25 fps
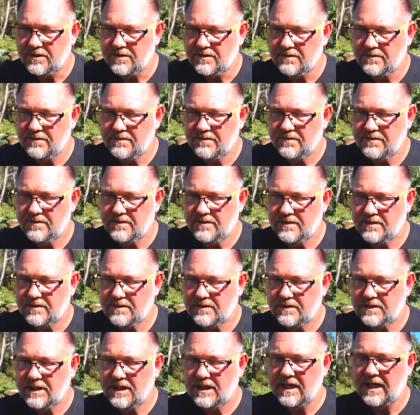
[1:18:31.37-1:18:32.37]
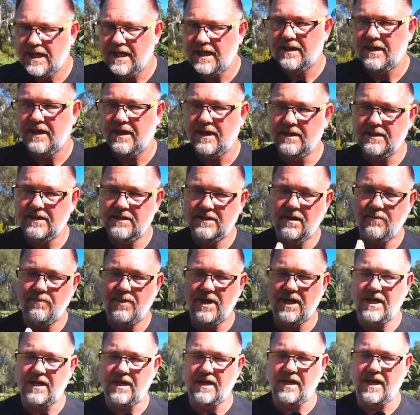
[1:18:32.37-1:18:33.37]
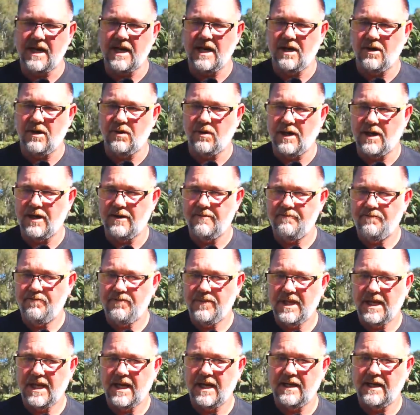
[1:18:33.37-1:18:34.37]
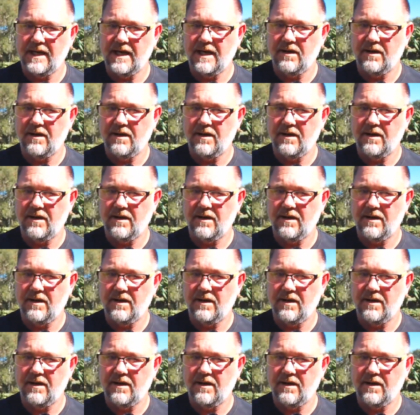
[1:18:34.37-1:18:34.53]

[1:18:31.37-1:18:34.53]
We'll be up to 10:18, so about an hour